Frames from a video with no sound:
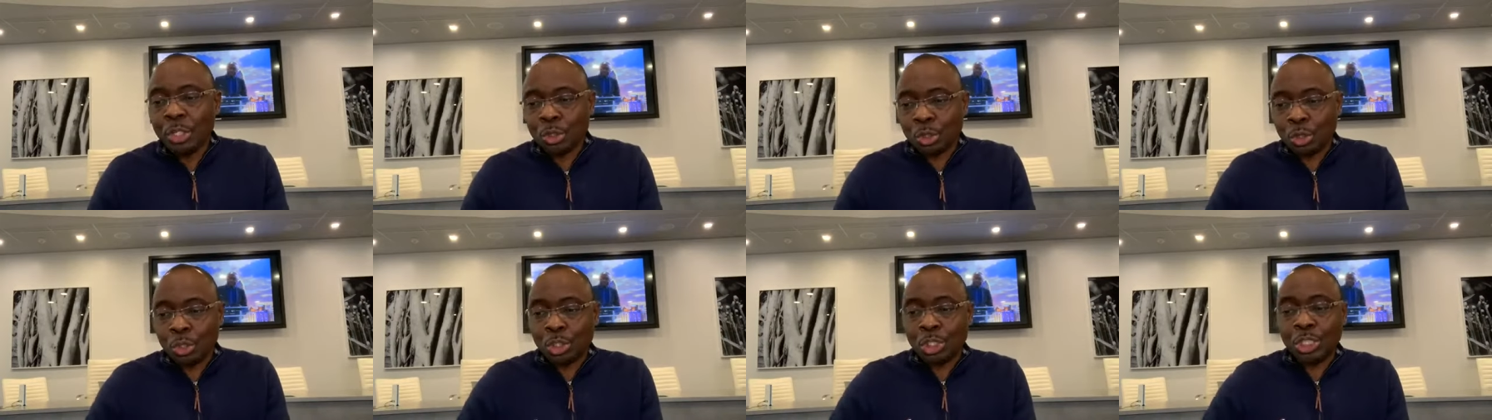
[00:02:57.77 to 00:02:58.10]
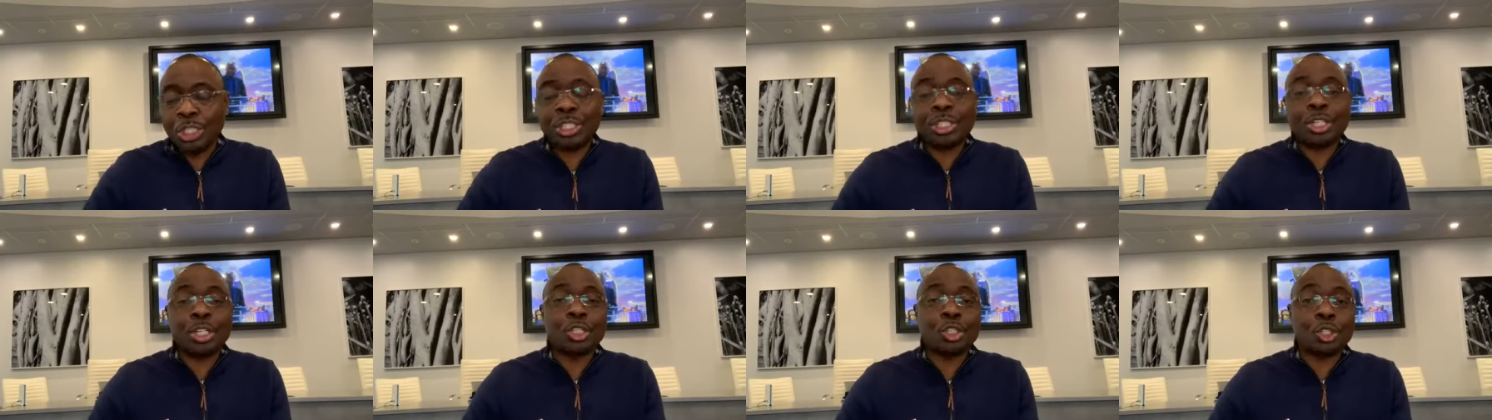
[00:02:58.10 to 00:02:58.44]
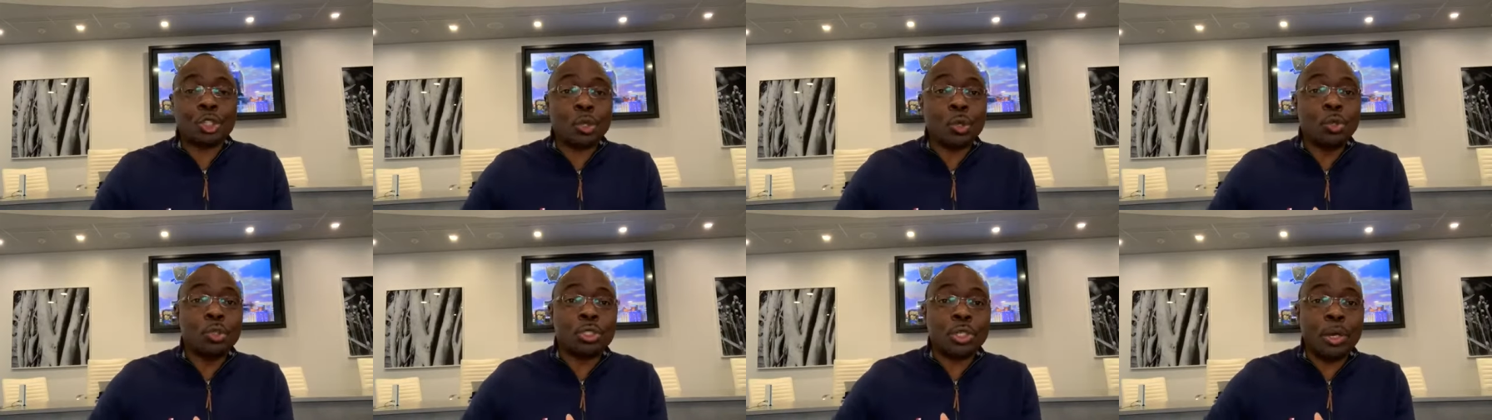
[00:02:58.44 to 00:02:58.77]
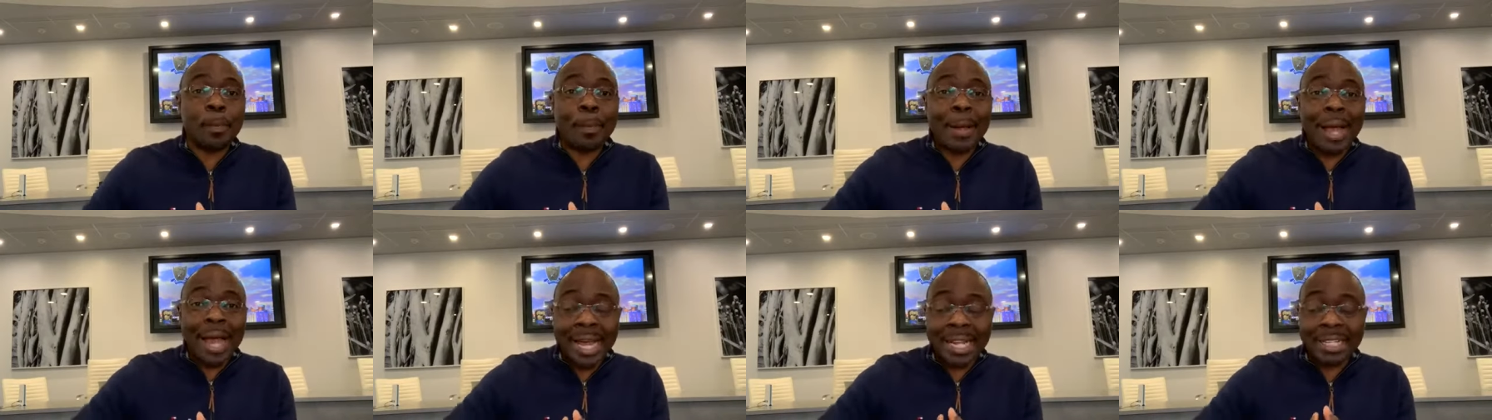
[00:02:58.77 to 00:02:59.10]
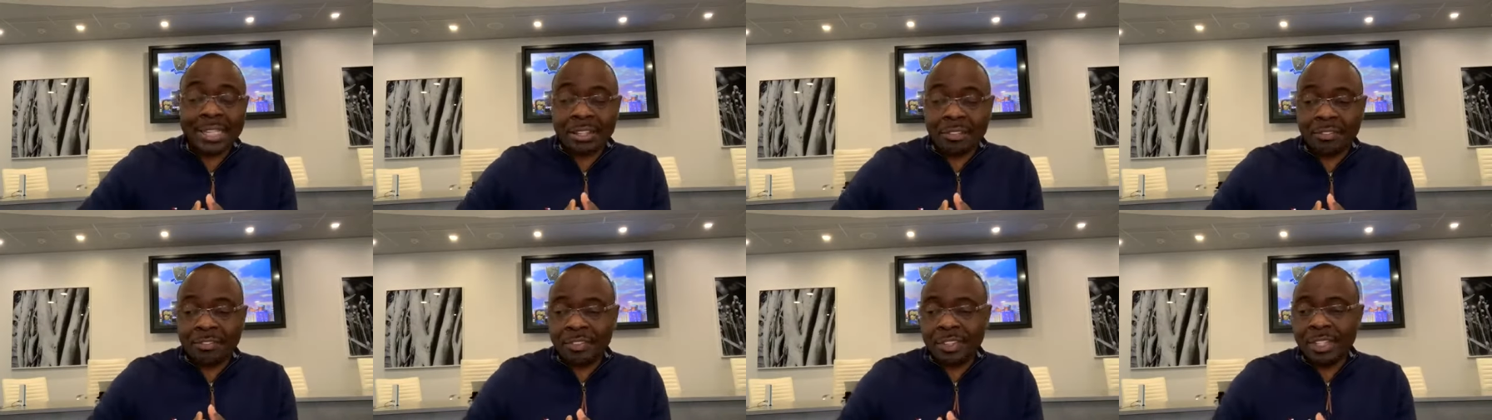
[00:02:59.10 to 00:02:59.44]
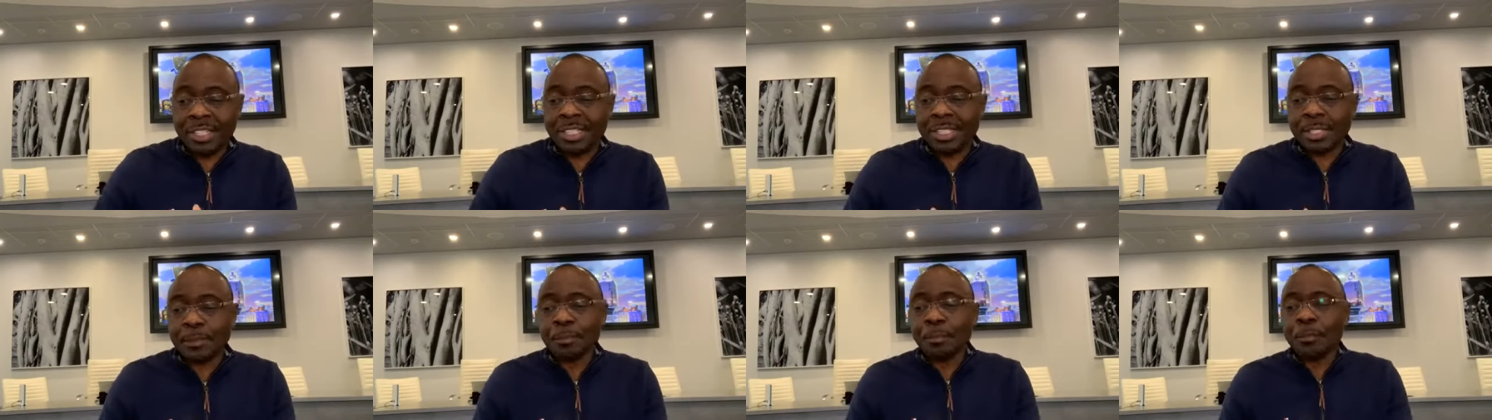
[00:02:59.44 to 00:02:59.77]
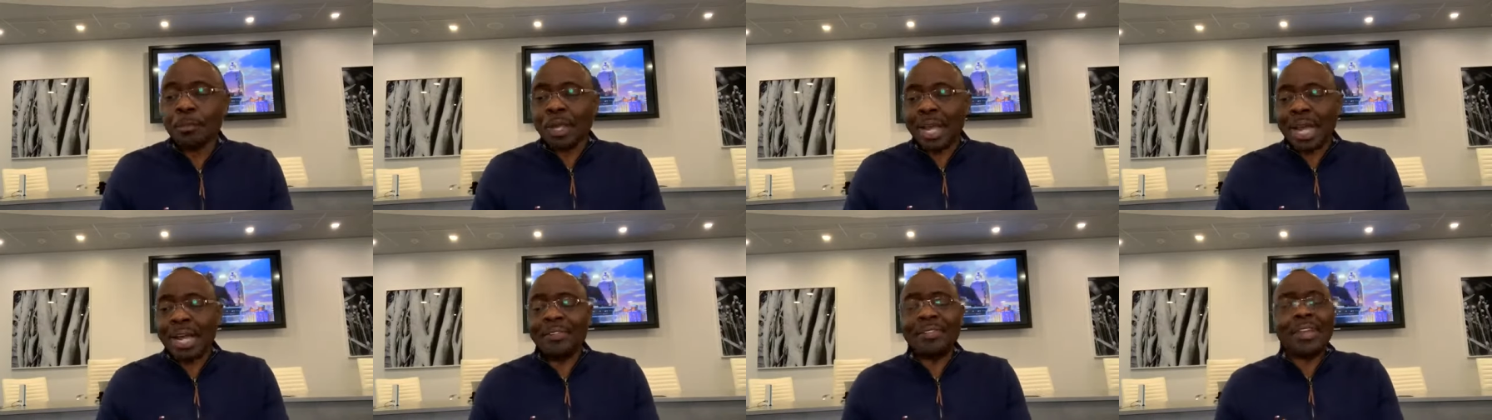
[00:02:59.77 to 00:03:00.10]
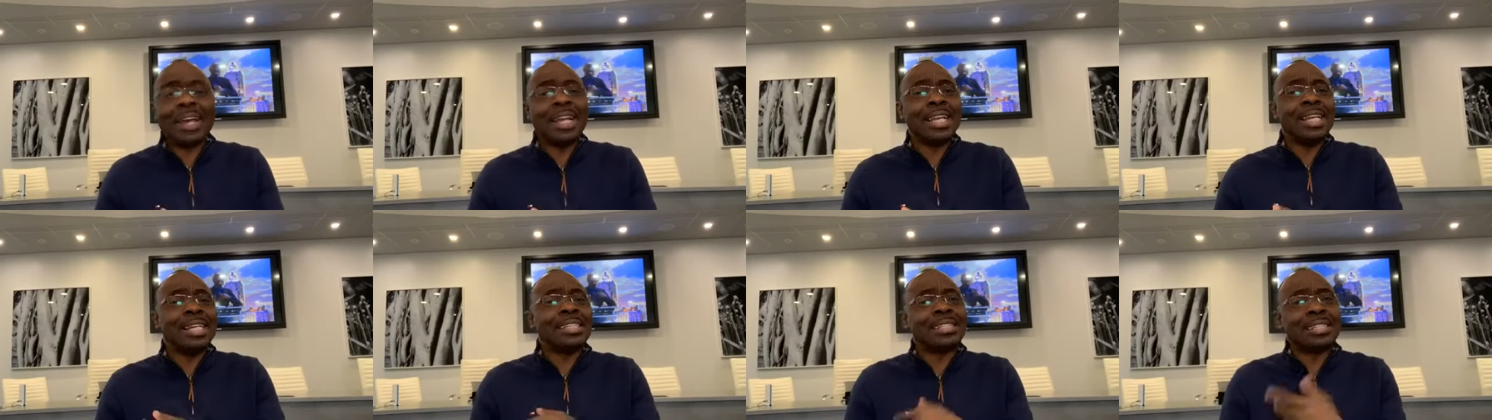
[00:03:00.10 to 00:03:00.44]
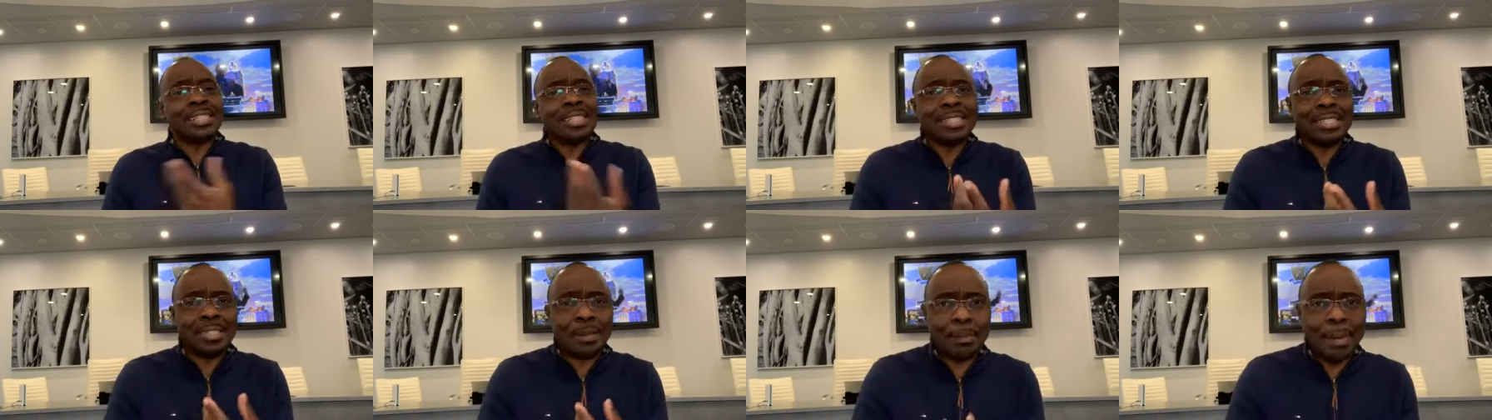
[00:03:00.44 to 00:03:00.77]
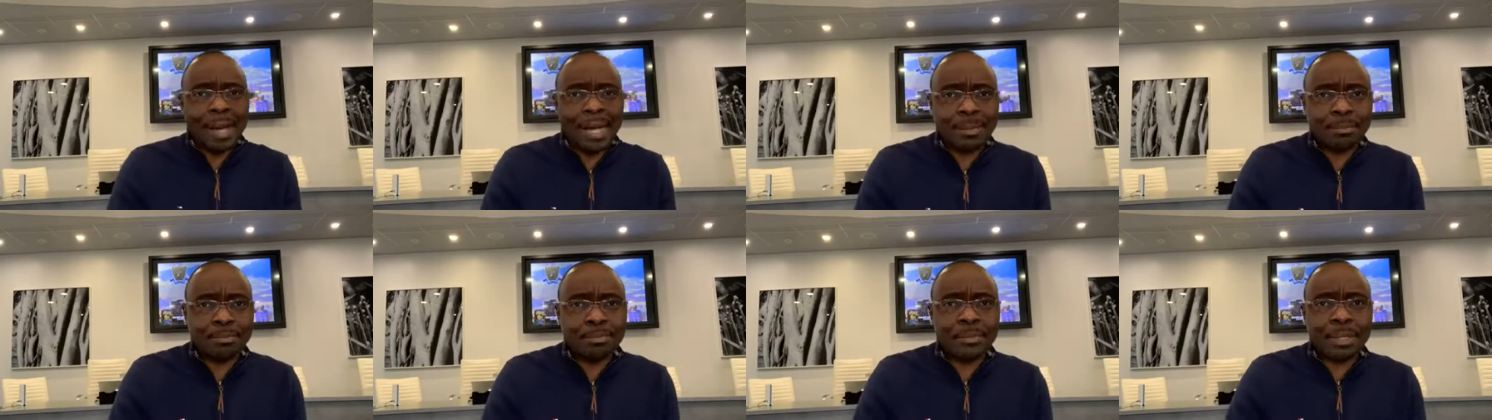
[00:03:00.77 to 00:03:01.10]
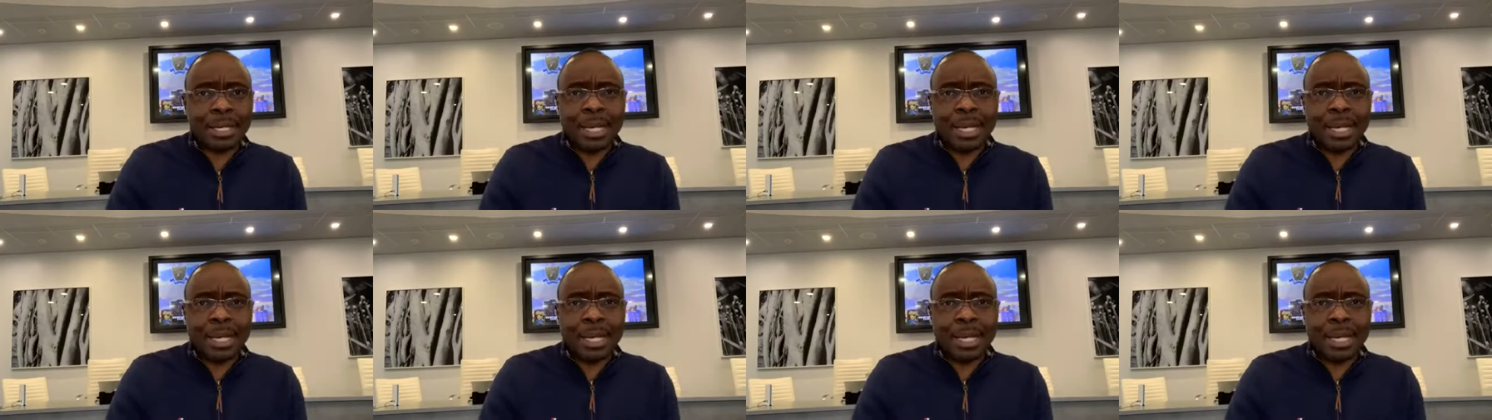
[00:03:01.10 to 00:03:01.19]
So Jesus shows up at the feast. And then he sees a man.